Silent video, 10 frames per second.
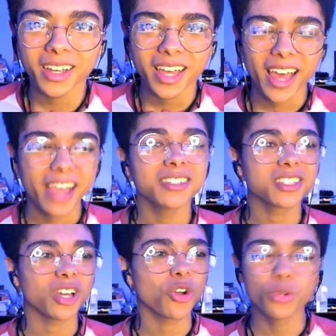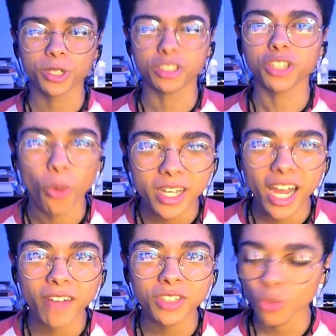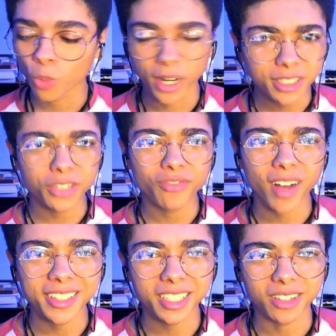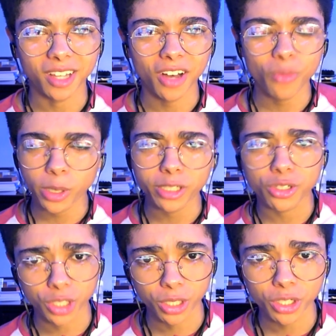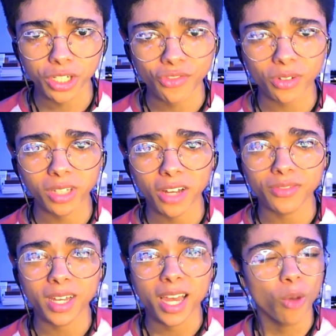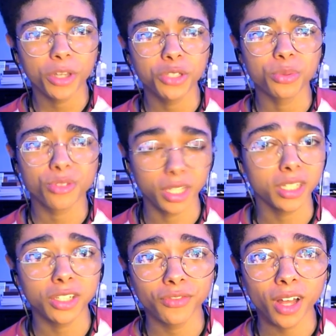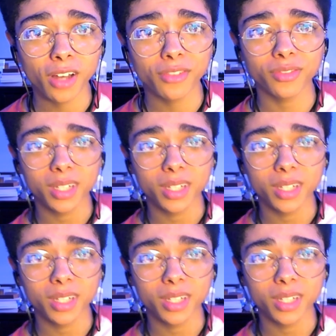and who you're going after, where you're finding love, where you're searching for love, what you think of love.